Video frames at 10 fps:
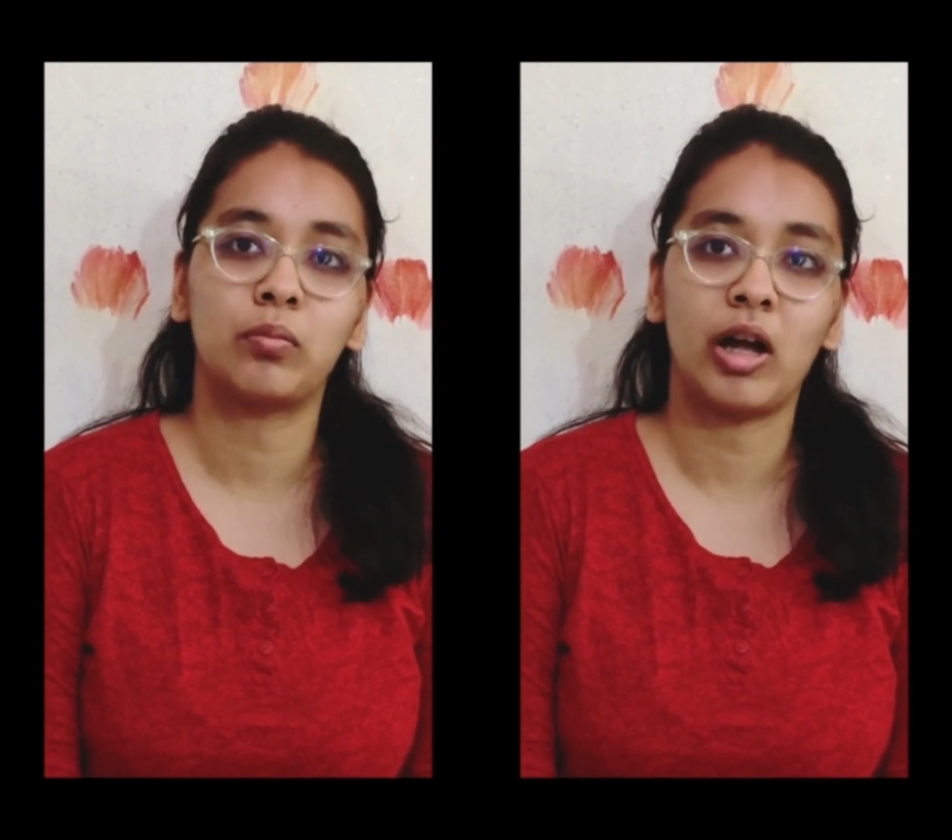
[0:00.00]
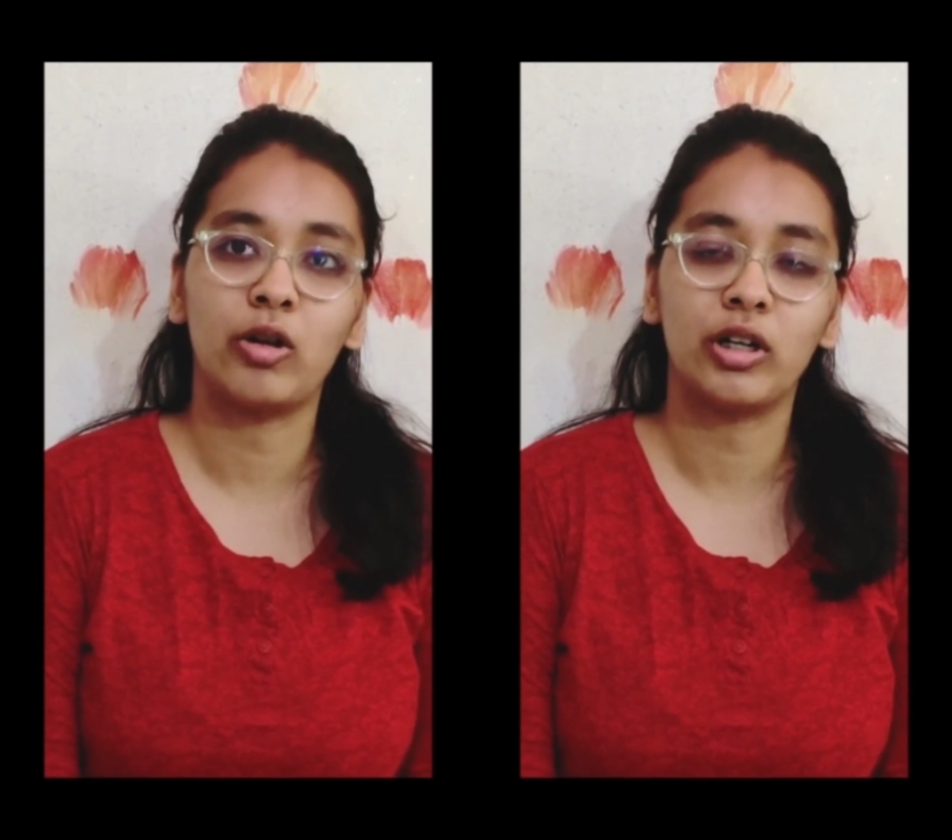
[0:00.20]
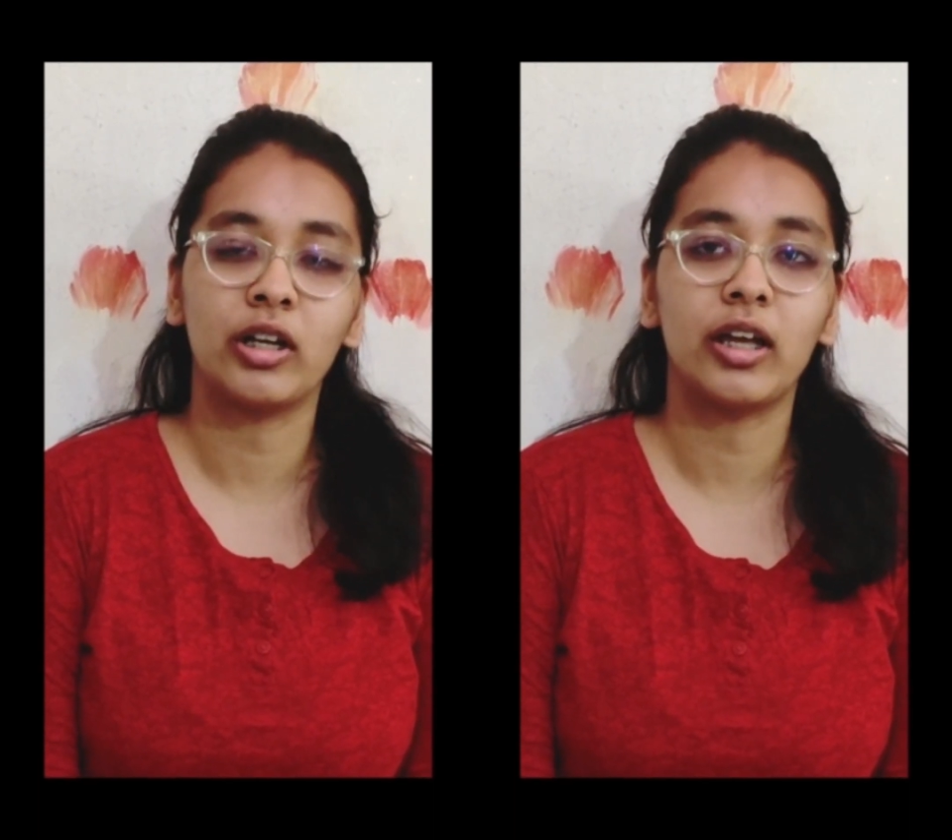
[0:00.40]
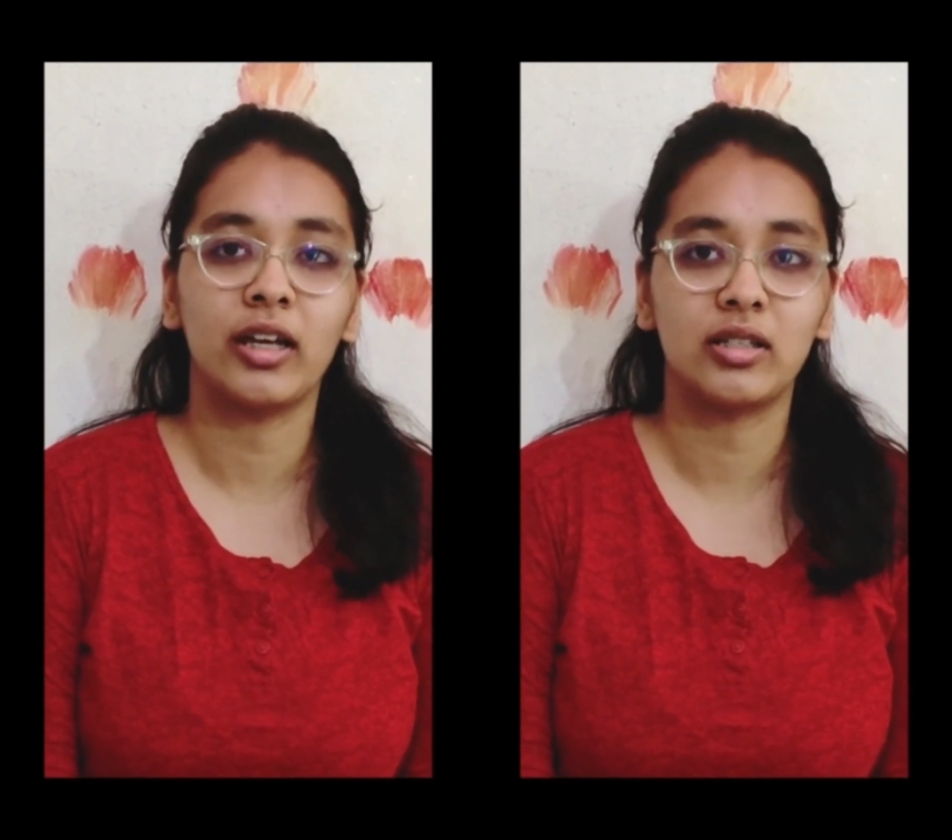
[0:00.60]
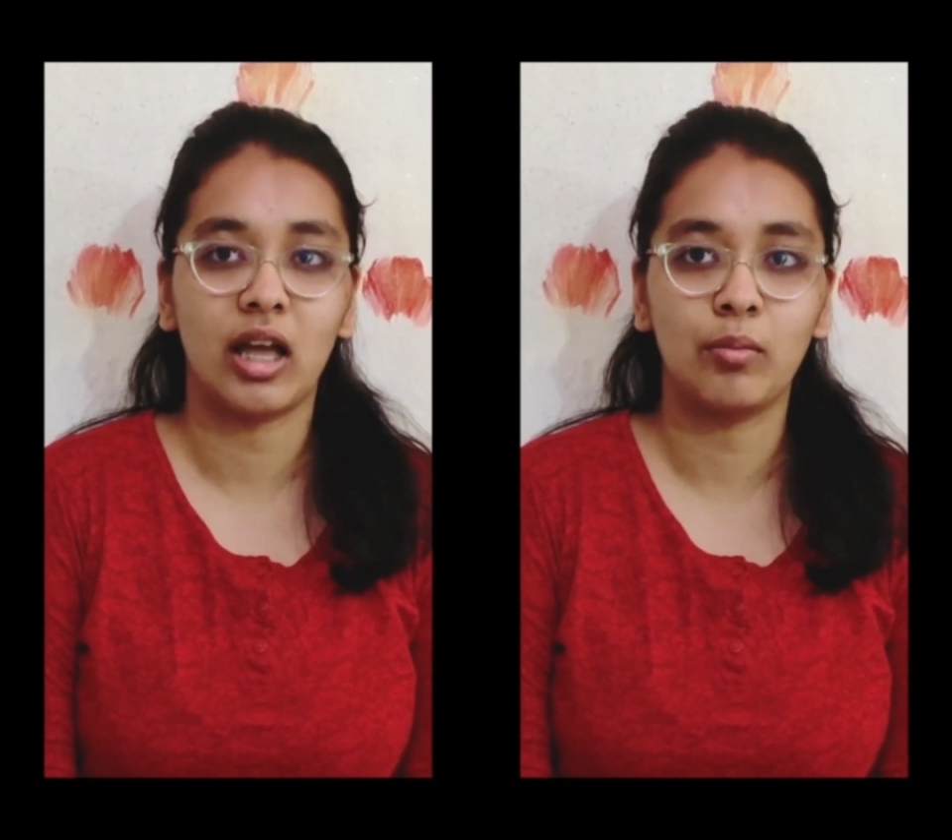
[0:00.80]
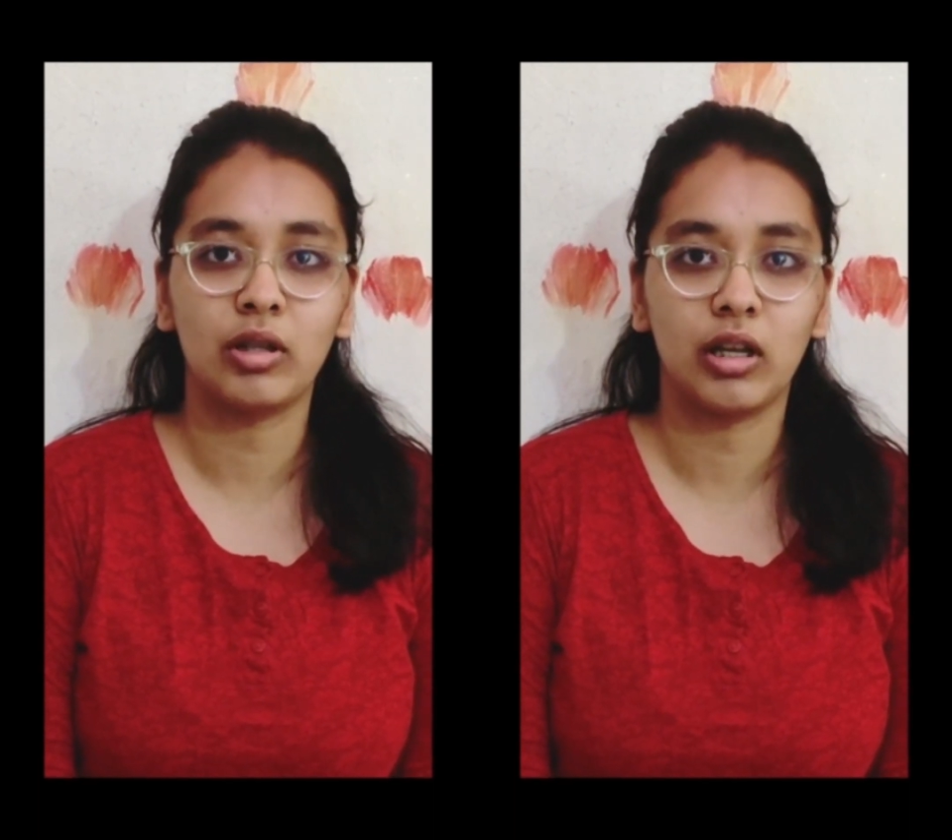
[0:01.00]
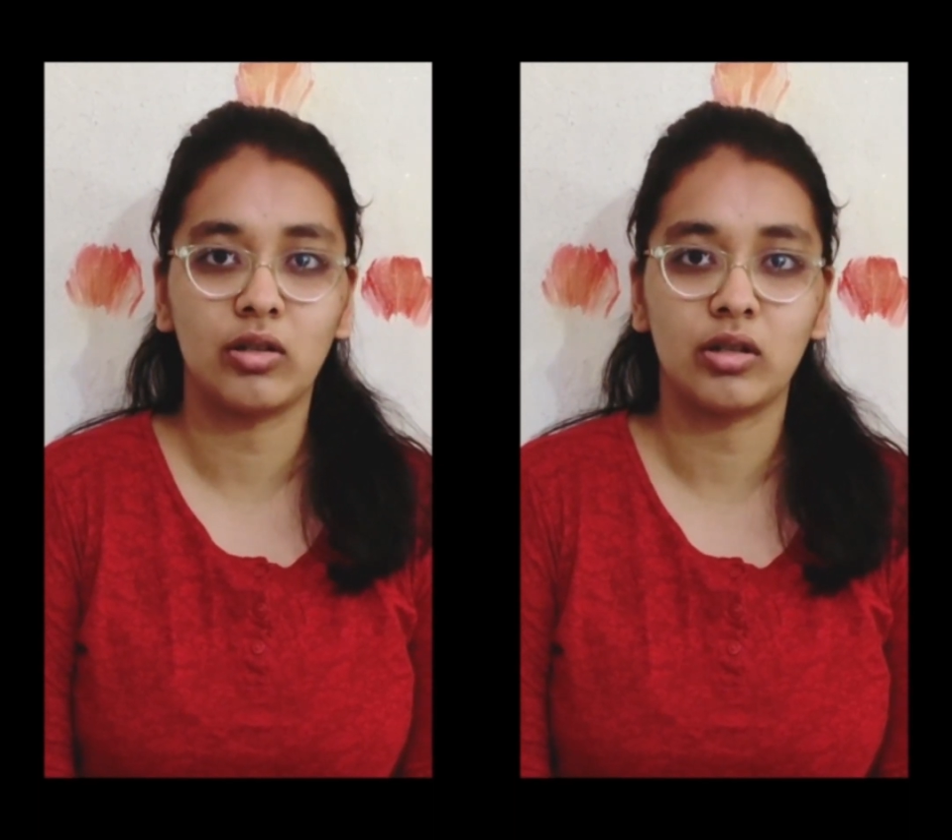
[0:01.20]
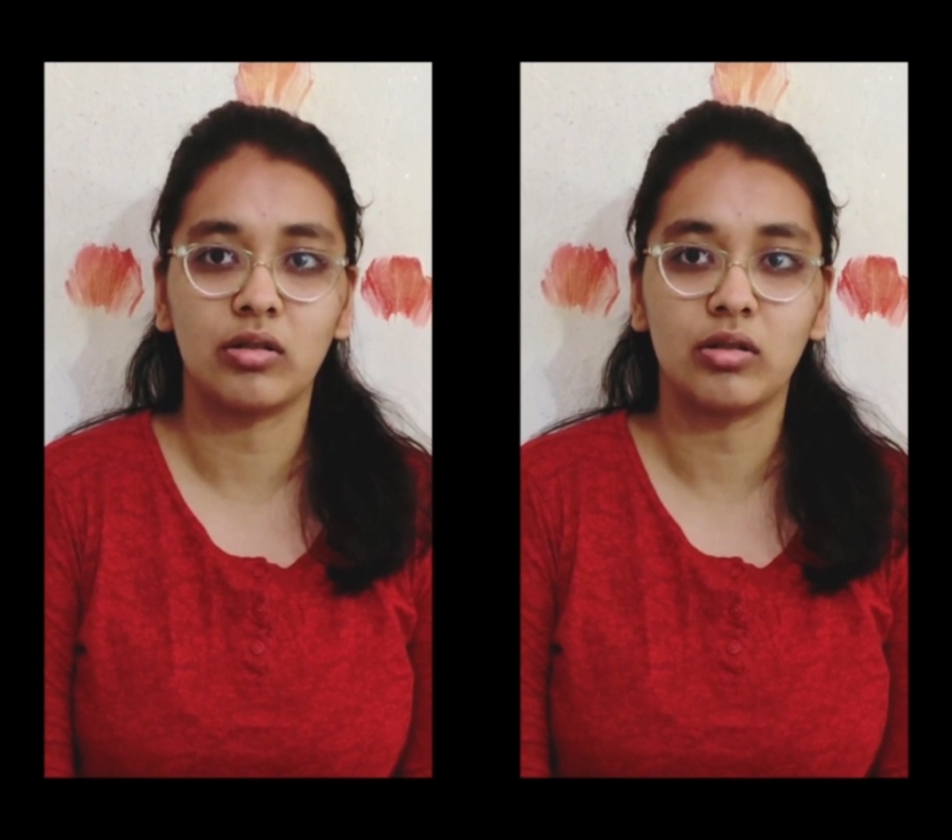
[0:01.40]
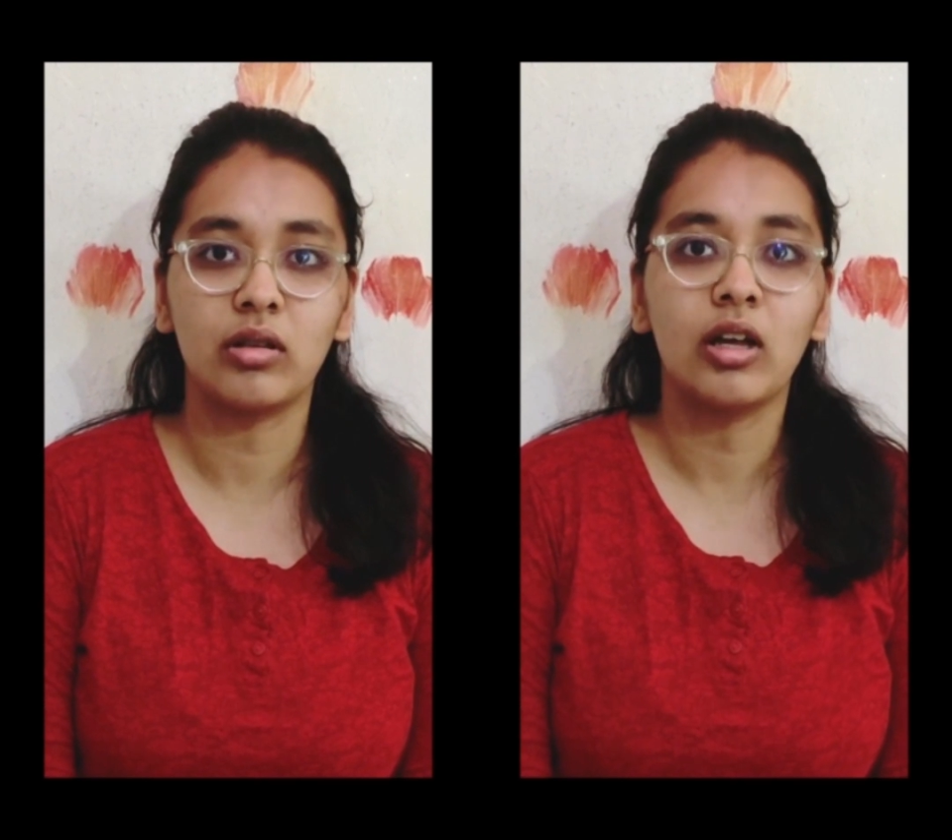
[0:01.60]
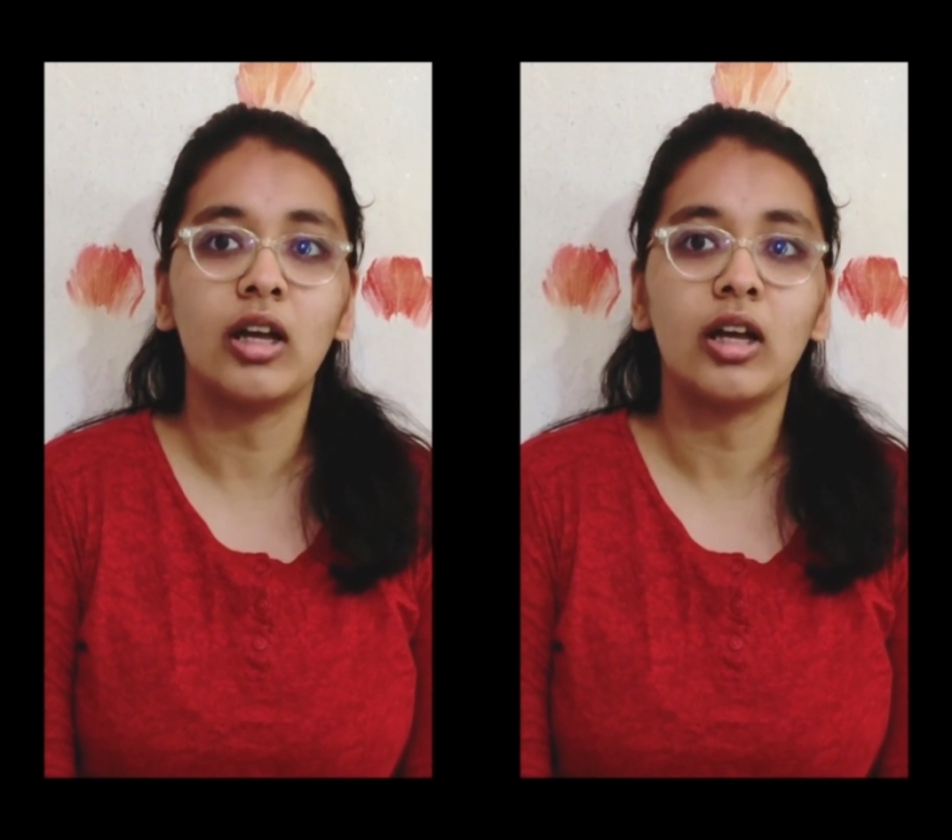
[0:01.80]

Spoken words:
biotech examinations.